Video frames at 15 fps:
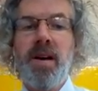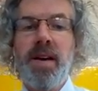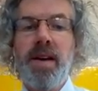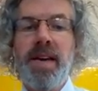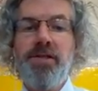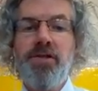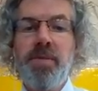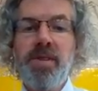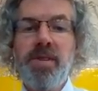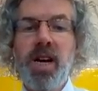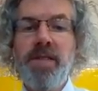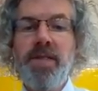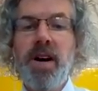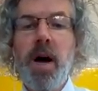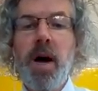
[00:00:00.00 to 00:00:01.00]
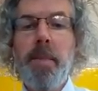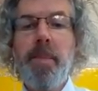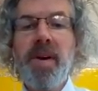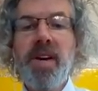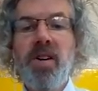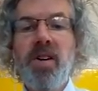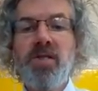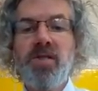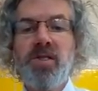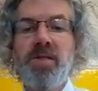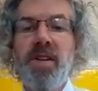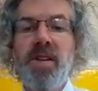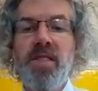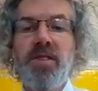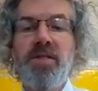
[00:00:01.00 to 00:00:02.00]
He tripped over because
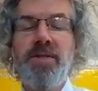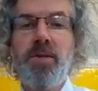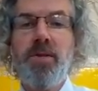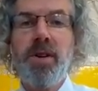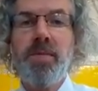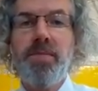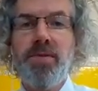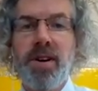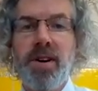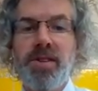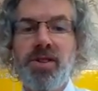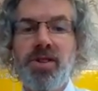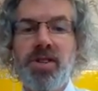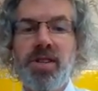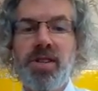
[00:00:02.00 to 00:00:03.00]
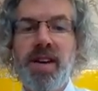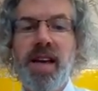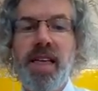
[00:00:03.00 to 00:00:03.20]
of the fallen branch,